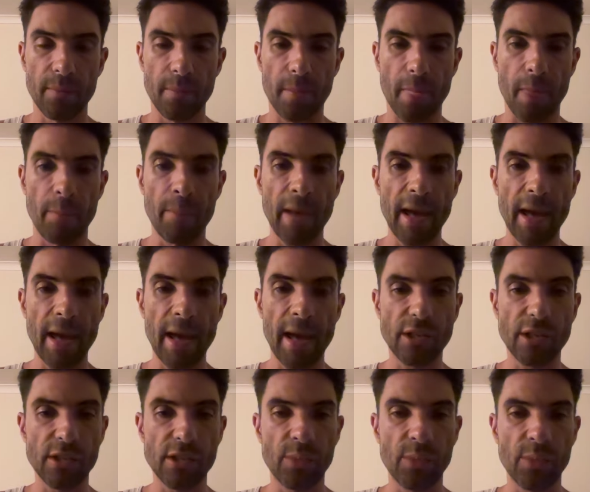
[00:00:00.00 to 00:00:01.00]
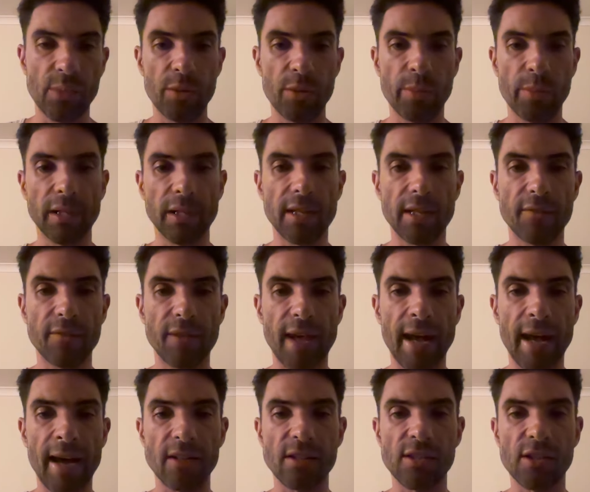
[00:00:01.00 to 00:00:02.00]
Magic is when you believe
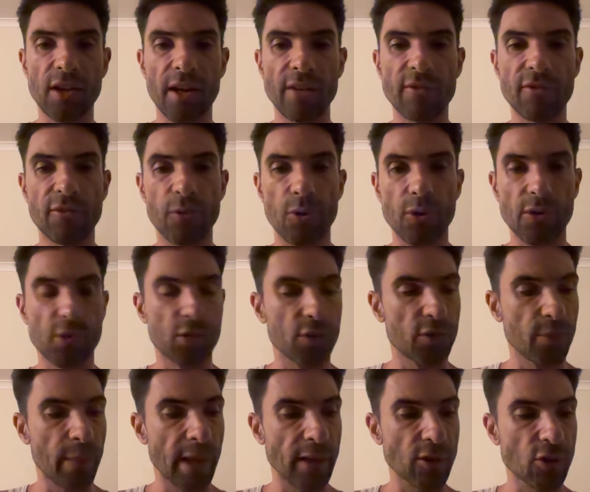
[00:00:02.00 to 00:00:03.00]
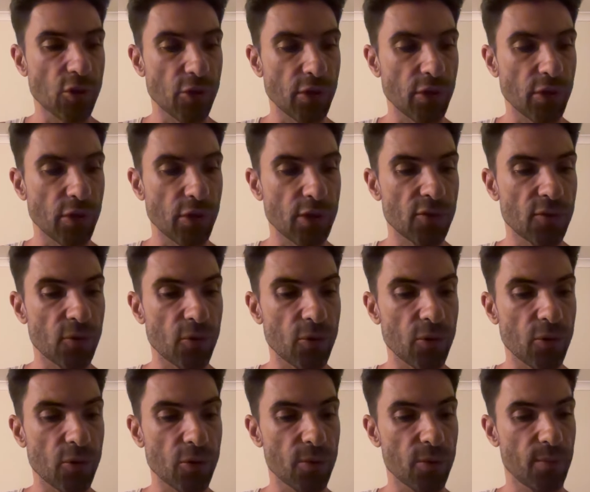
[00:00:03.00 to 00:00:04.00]
outside forces make choices for
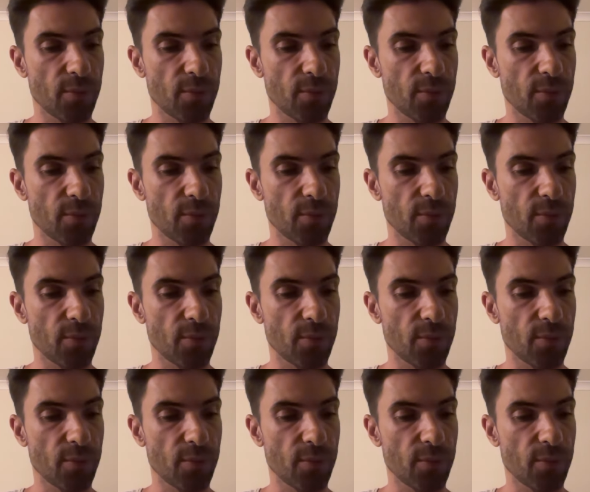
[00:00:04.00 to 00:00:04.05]
you.